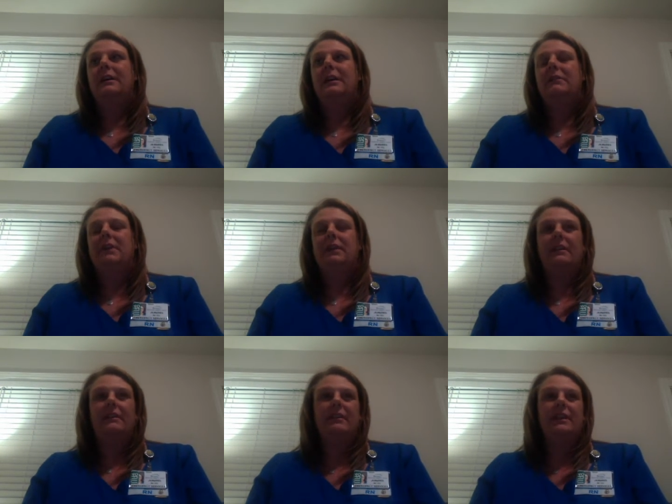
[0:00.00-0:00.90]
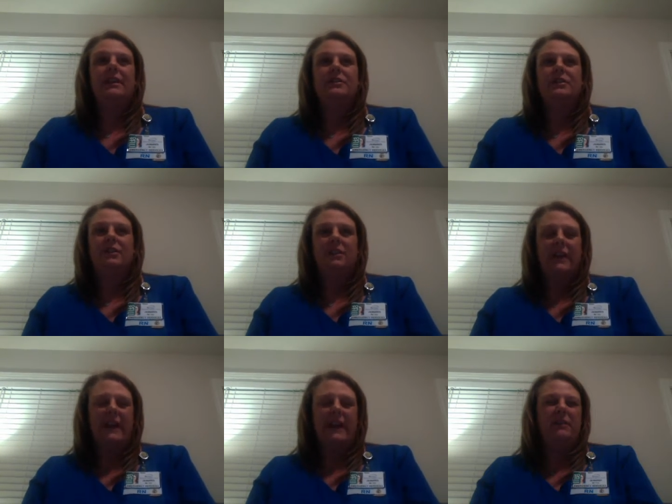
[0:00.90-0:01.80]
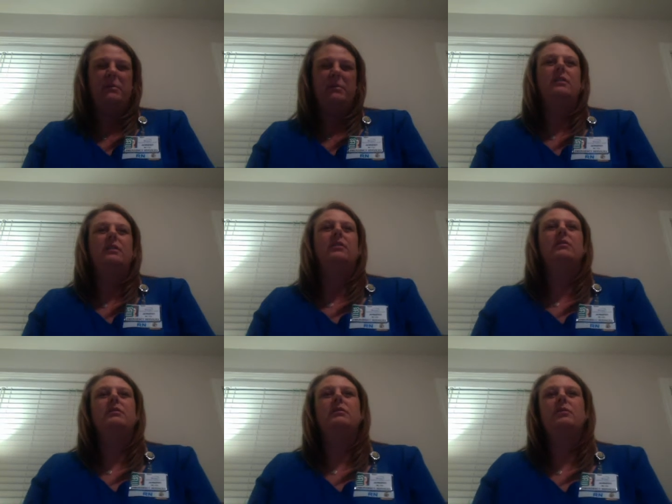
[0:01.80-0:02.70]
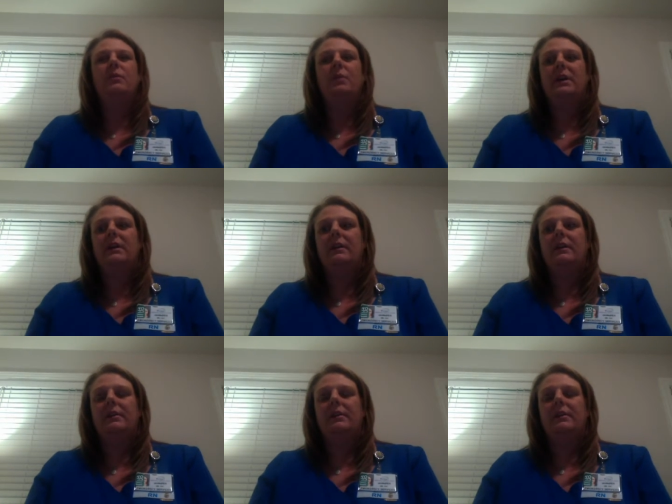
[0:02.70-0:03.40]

Everything that is cooked can't be cooked with